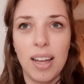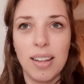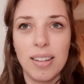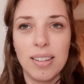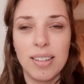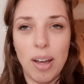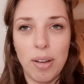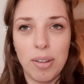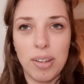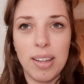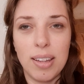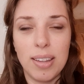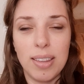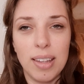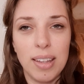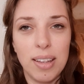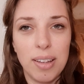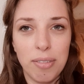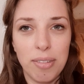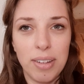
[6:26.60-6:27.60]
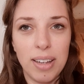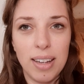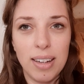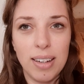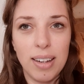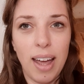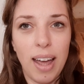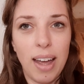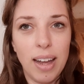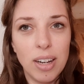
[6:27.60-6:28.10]
Now that I think of it,
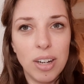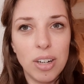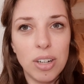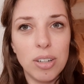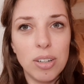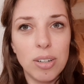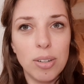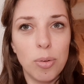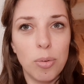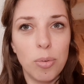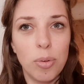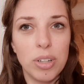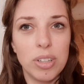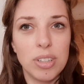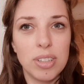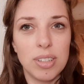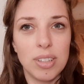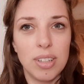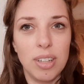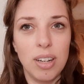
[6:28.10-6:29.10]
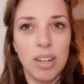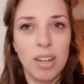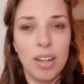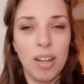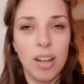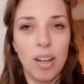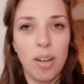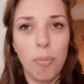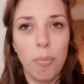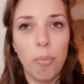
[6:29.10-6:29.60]
anger was
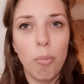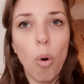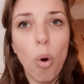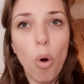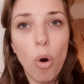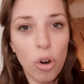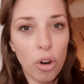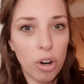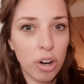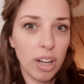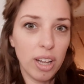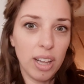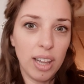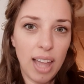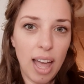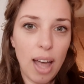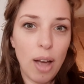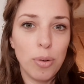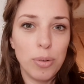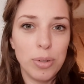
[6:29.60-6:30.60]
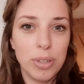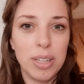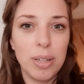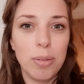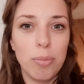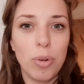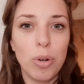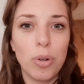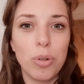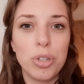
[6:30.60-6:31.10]
a more allowed
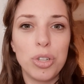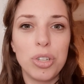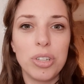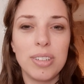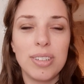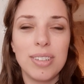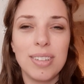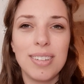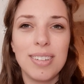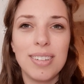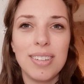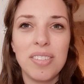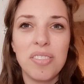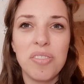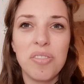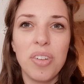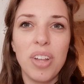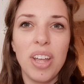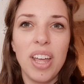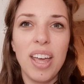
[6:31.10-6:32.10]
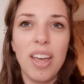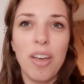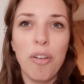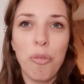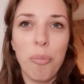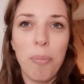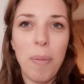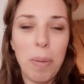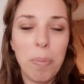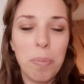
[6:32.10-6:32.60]
emotion
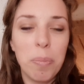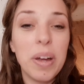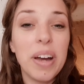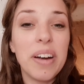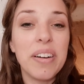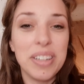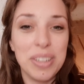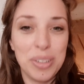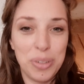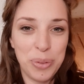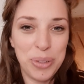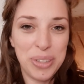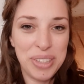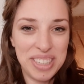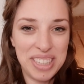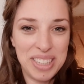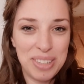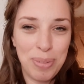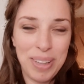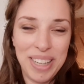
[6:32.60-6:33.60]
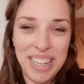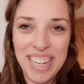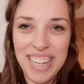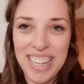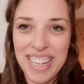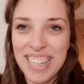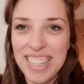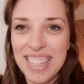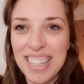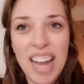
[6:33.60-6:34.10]
if my parent would display
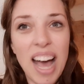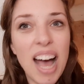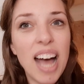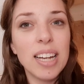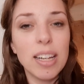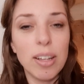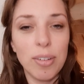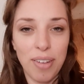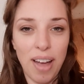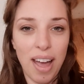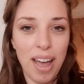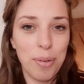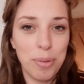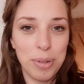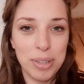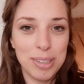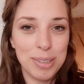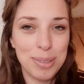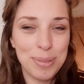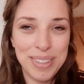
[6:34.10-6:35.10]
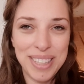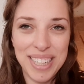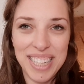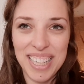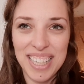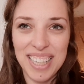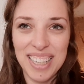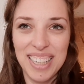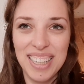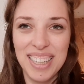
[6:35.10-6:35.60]
it, not if I would
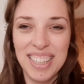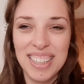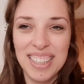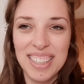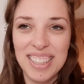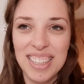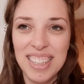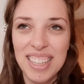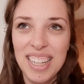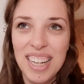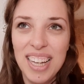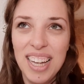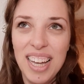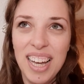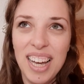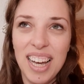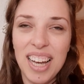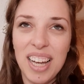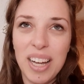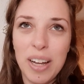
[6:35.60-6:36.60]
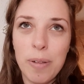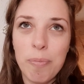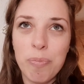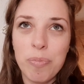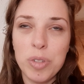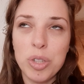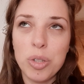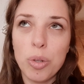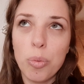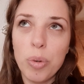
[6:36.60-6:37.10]
display
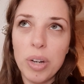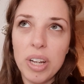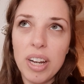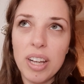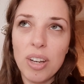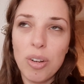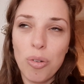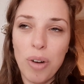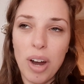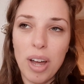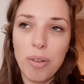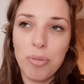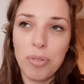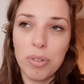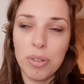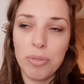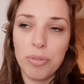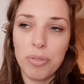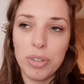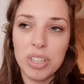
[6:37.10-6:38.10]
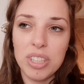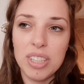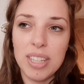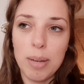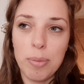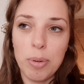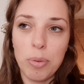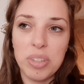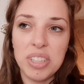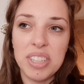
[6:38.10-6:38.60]
it. So when I cried for the first
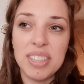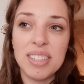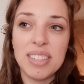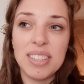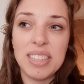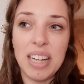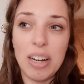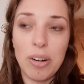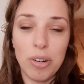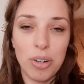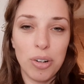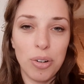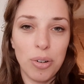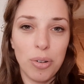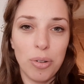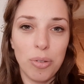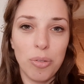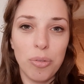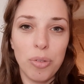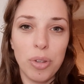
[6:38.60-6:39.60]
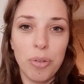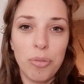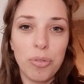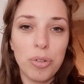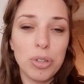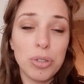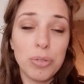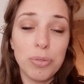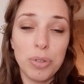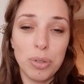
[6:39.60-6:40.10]
time, it was hysterical. The
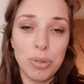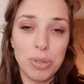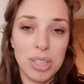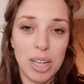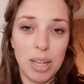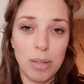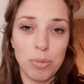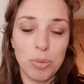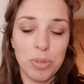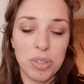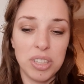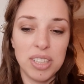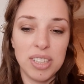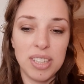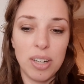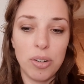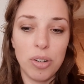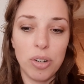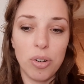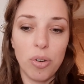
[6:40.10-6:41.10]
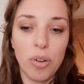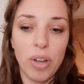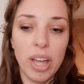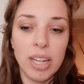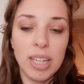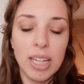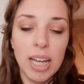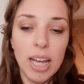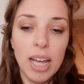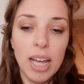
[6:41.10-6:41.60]
first few times were hysterical. And